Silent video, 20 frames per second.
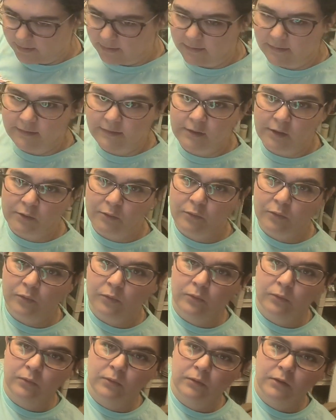it's so
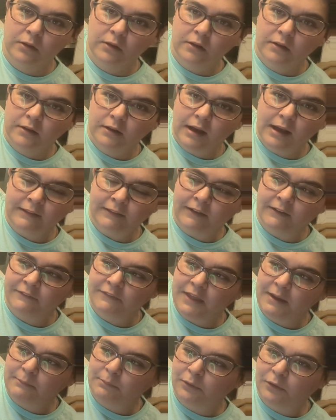cool. I love
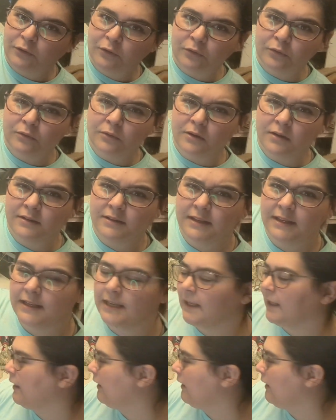that blue tinted